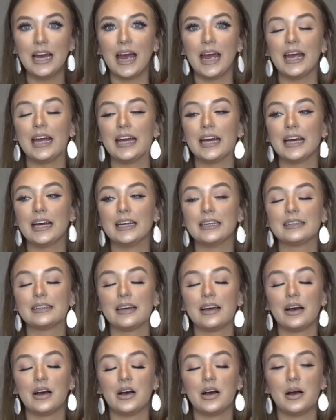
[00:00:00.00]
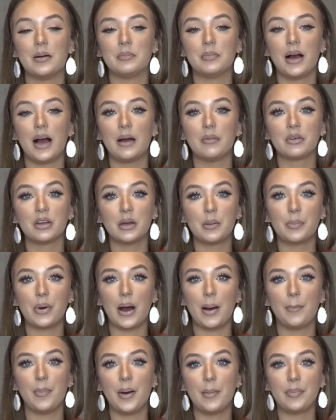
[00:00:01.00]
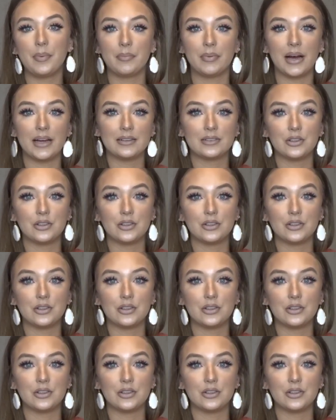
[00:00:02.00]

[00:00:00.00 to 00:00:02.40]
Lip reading: and I'm going to pop up my